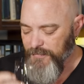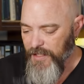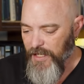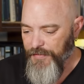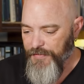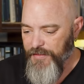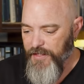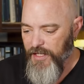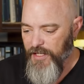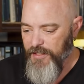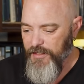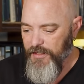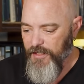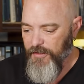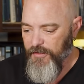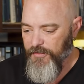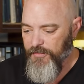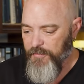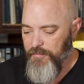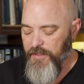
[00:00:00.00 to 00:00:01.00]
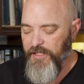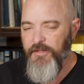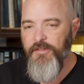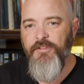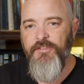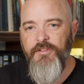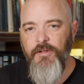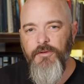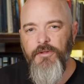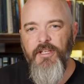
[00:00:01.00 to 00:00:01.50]
And then there's, but it's
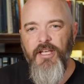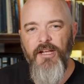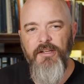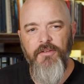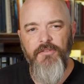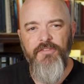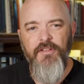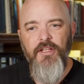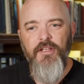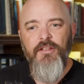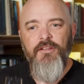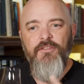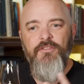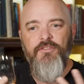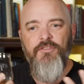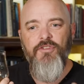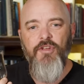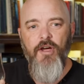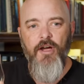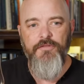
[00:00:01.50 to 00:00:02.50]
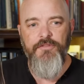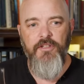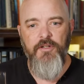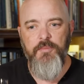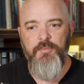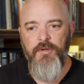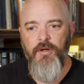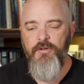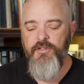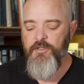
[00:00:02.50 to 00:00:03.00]
still kind of soft and
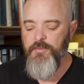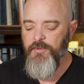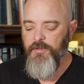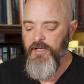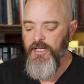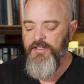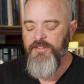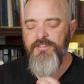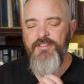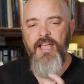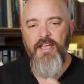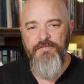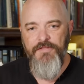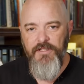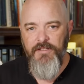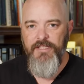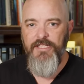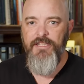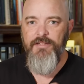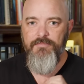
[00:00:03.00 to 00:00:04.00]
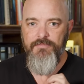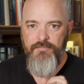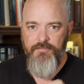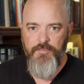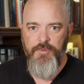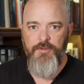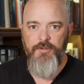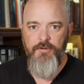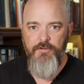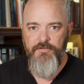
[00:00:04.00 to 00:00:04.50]
approachable. It's definitely
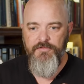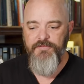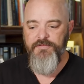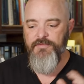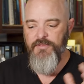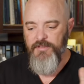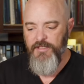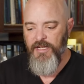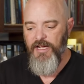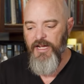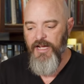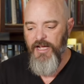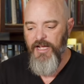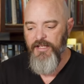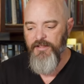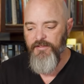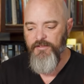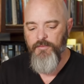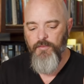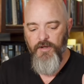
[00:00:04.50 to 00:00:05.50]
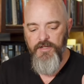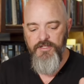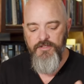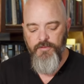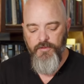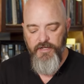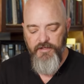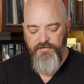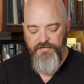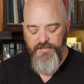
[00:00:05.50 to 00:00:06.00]
proof high. This is
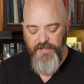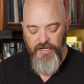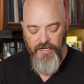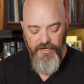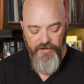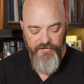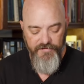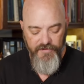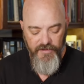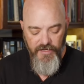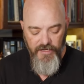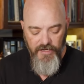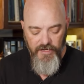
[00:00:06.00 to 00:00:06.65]
125,